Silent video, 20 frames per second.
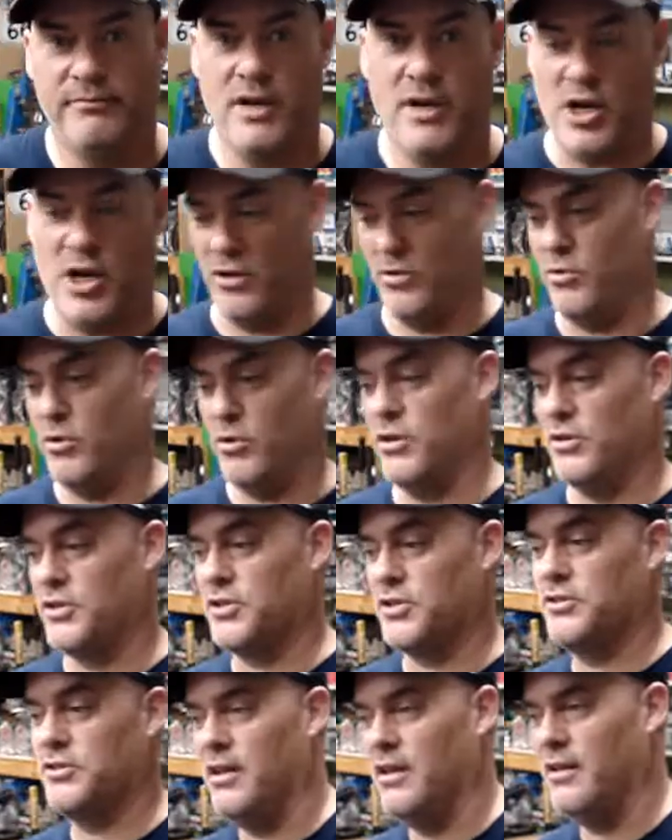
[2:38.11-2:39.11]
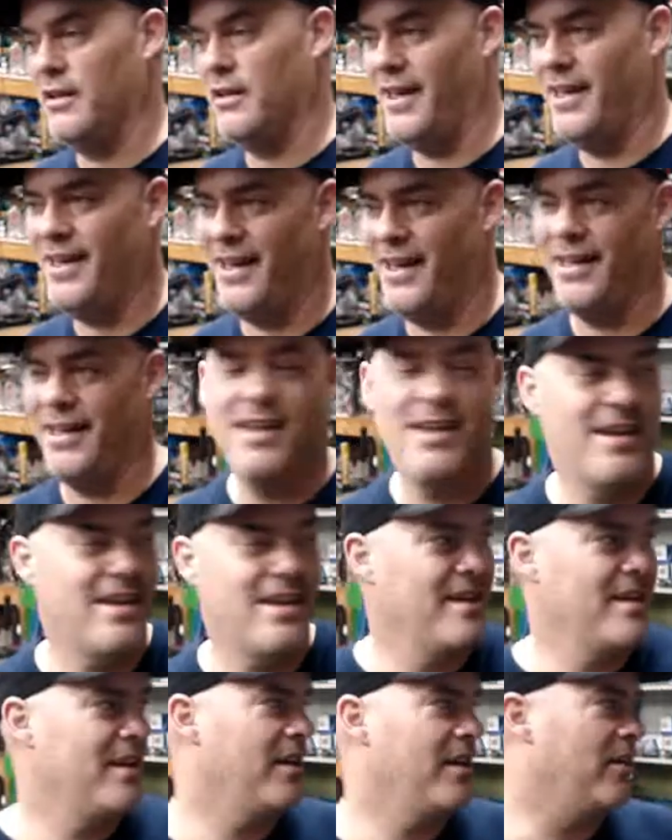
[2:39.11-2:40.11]
In other words,
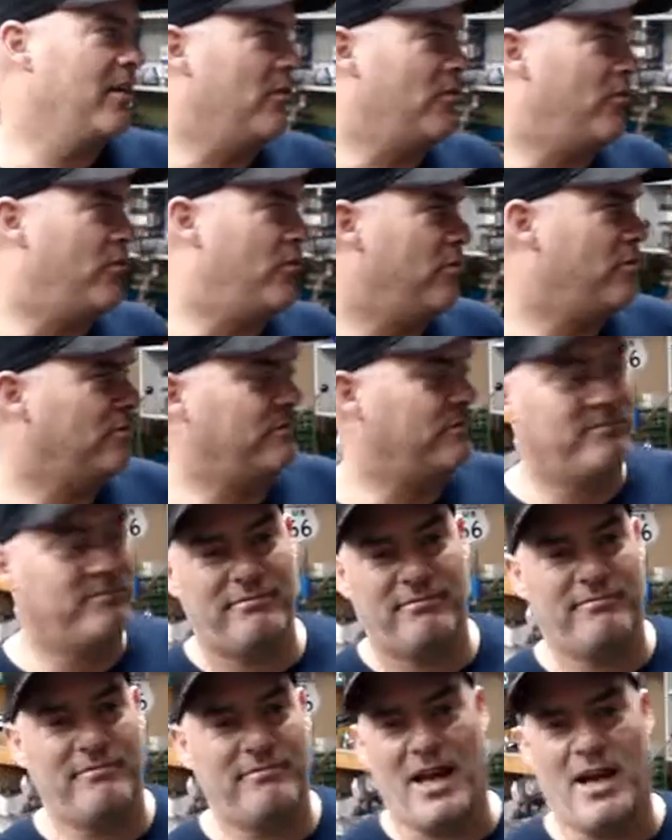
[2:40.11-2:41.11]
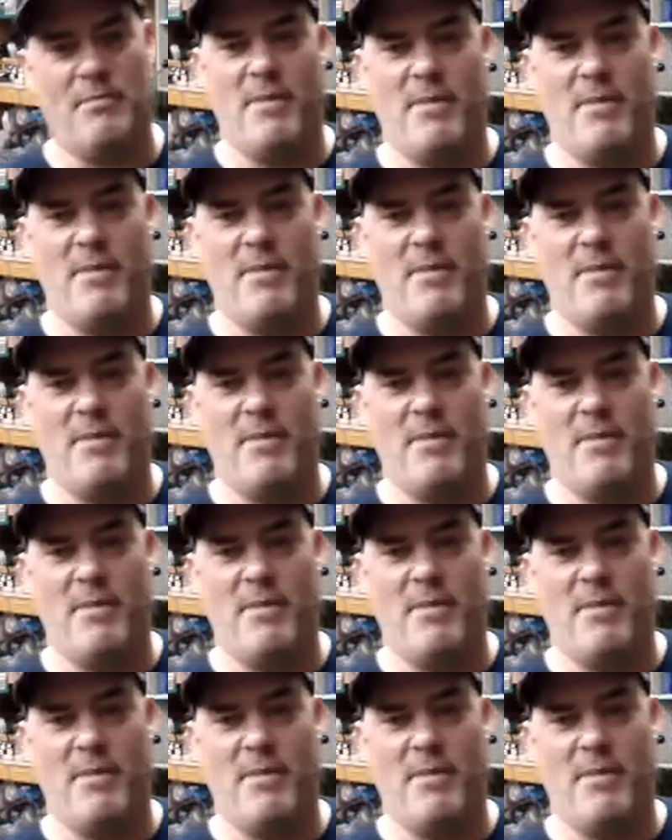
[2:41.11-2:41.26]
a